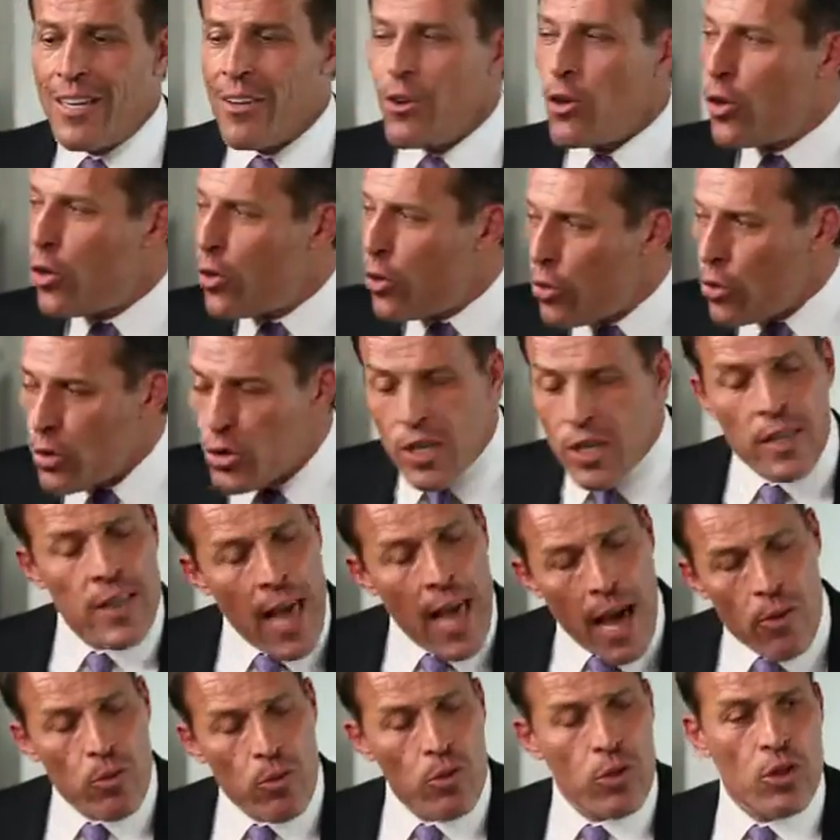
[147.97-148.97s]
Who's in
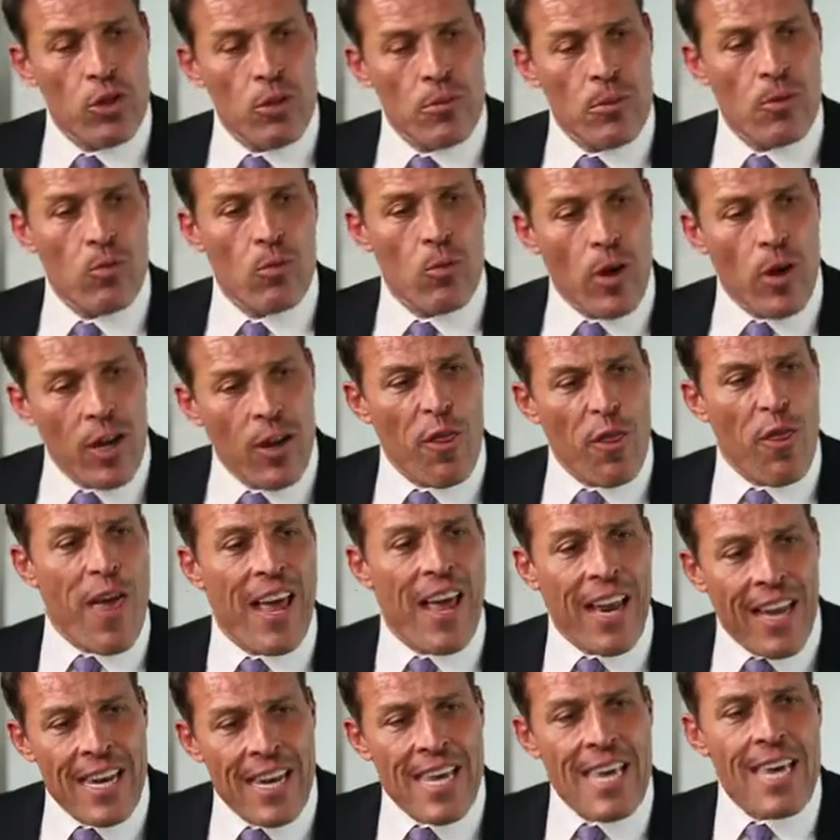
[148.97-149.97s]
that room and what do
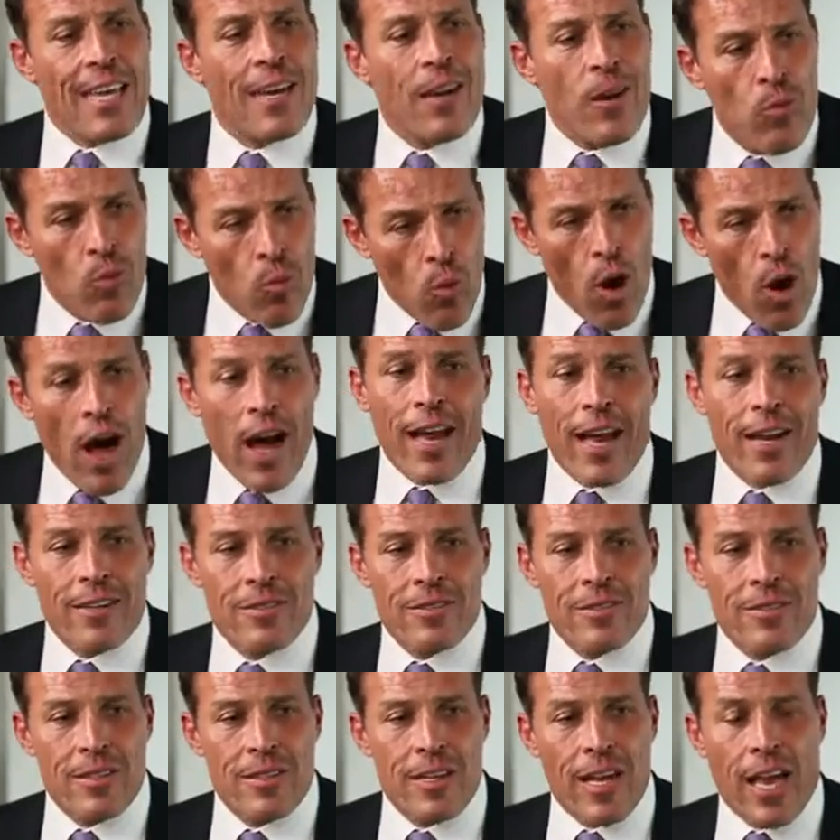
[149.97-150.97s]
they need and want?
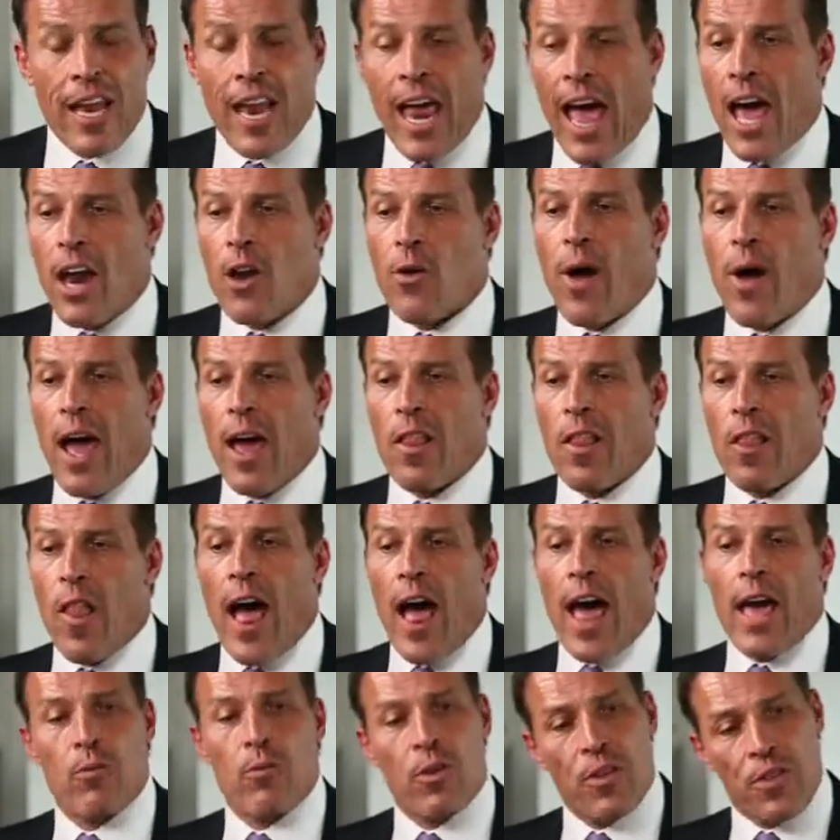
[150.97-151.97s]
And how do I
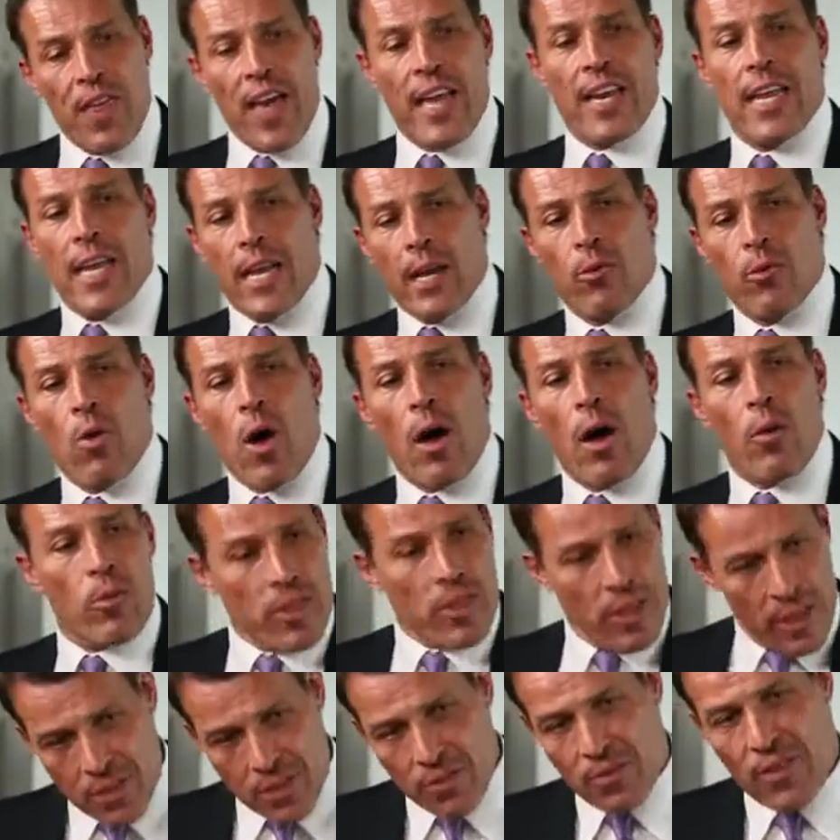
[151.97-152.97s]
align what they need and want
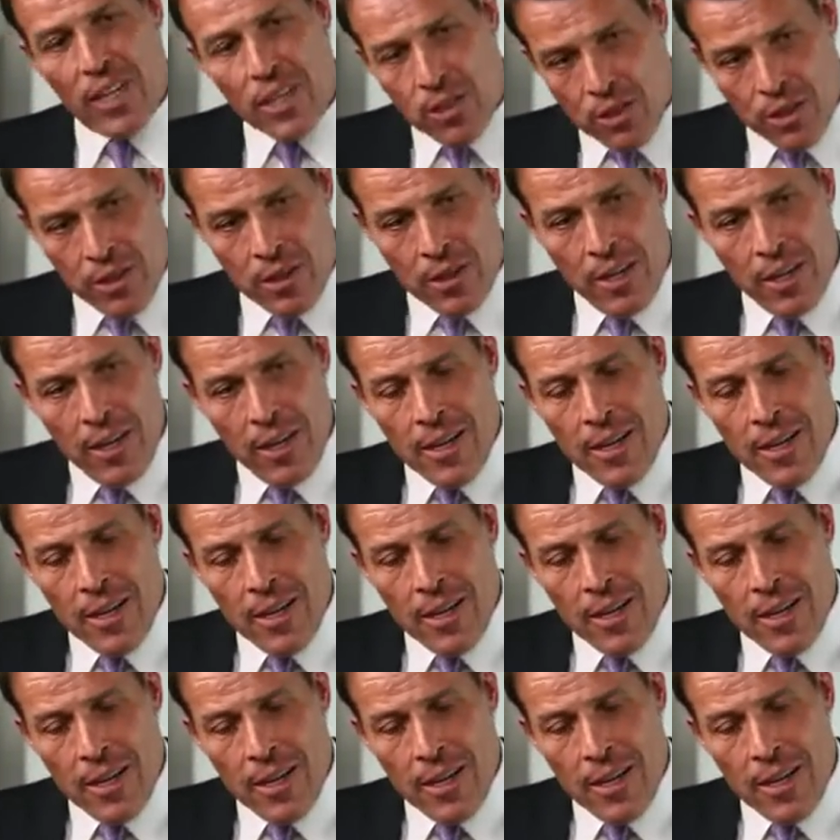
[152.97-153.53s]
with this vision?